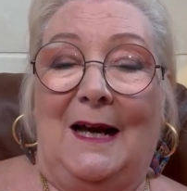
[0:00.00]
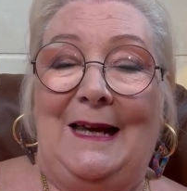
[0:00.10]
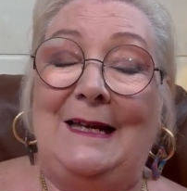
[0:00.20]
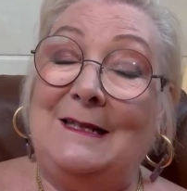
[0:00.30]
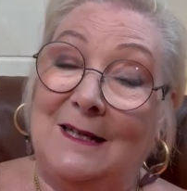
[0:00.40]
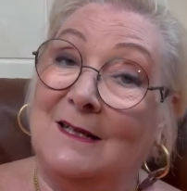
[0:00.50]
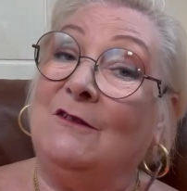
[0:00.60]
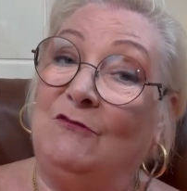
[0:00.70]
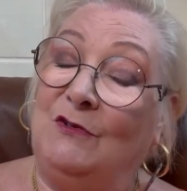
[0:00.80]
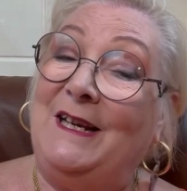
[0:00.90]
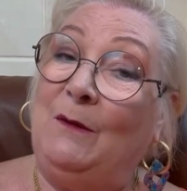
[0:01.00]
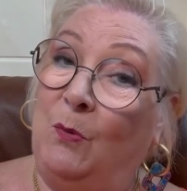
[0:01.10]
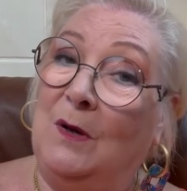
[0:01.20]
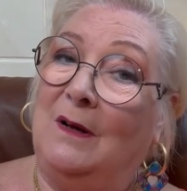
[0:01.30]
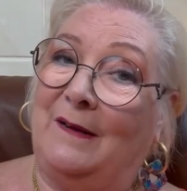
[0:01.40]
It doesn't really
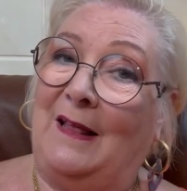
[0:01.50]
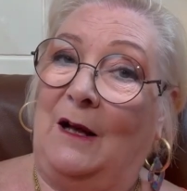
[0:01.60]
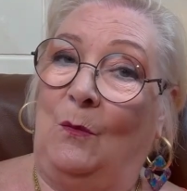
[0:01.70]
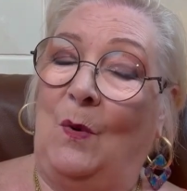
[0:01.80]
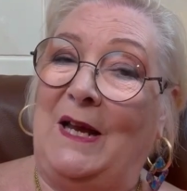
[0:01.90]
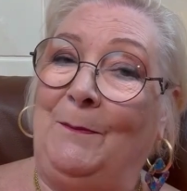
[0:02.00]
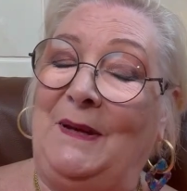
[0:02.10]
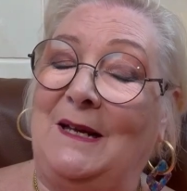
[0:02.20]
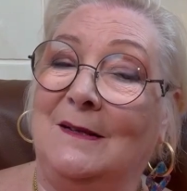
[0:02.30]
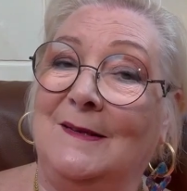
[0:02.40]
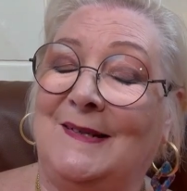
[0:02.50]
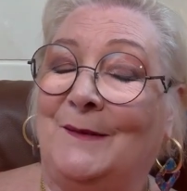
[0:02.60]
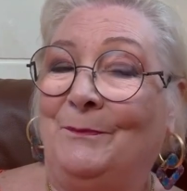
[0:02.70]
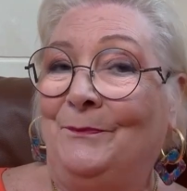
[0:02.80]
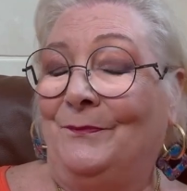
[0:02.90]
work that way,
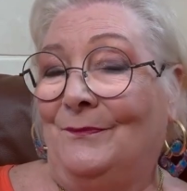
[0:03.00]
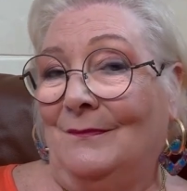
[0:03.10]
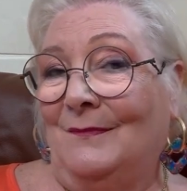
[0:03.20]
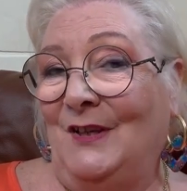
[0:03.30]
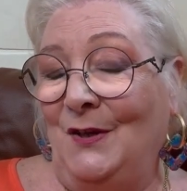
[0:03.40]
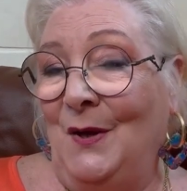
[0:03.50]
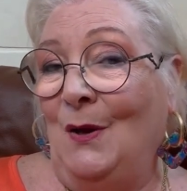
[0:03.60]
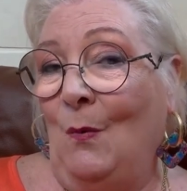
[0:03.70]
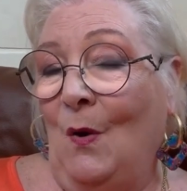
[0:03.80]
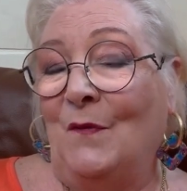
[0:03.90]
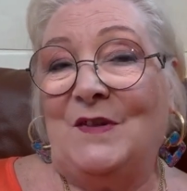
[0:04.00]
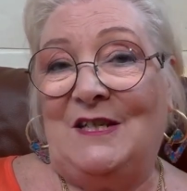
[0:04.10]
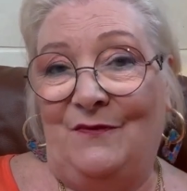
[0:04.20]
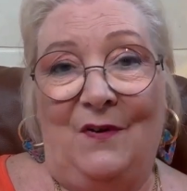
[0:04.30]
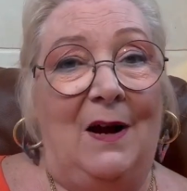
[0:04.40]
because you know what? The
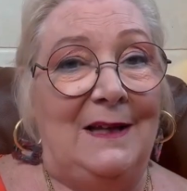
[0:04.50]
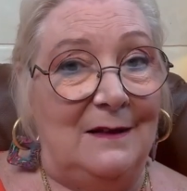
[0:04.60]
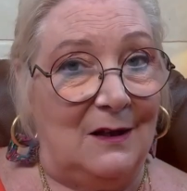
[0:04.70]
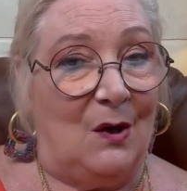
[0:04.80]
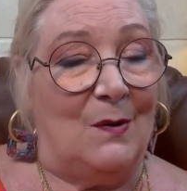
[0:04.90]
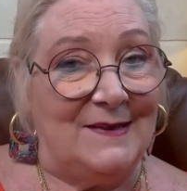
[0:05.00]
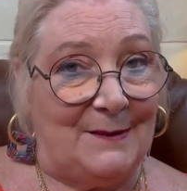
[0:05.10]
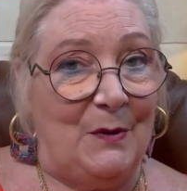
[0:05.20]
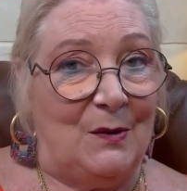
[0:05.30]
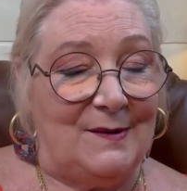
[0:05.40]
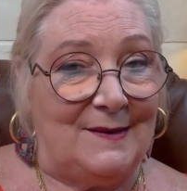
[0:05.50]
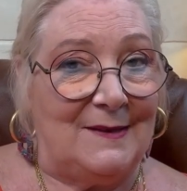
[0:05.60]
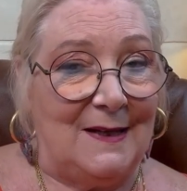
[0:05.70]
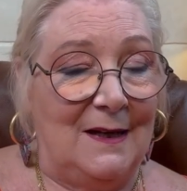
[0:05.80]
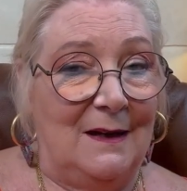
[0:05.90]
divine and the
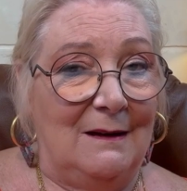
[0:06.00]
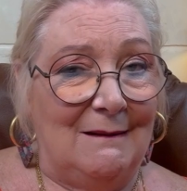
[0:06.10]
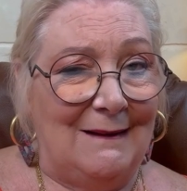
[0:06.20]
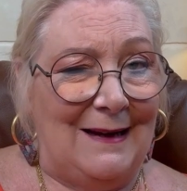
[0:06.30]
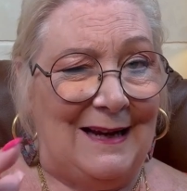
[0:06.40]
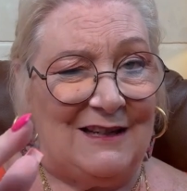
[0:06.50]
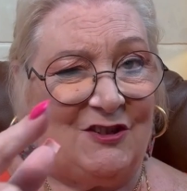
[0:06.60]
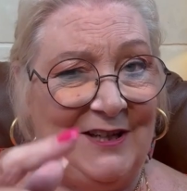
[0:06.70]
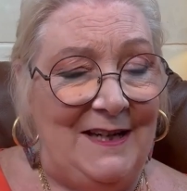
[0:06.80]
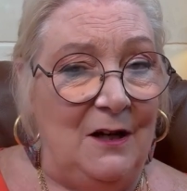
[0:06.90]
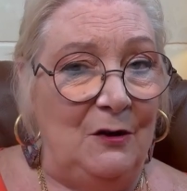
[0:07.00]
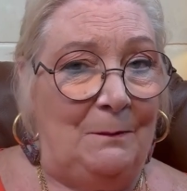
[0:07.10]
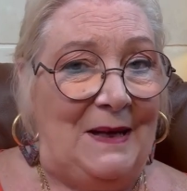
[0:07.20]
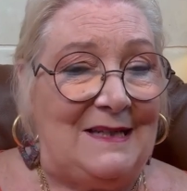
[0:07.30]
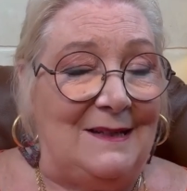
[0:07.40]
cosmos actually know
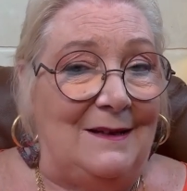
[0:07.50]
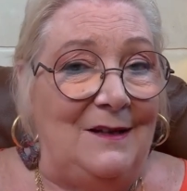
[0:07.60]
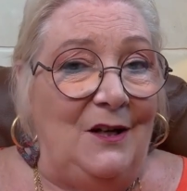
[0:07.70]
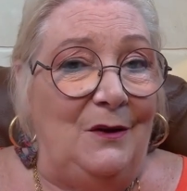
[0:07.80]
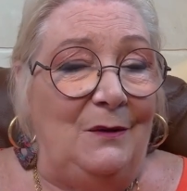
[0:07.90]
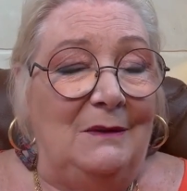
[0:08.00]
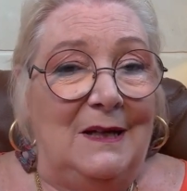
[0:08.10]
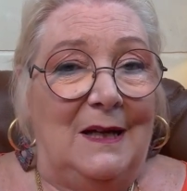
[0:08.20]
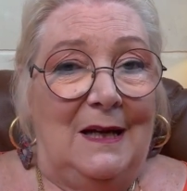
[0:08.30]
better than you.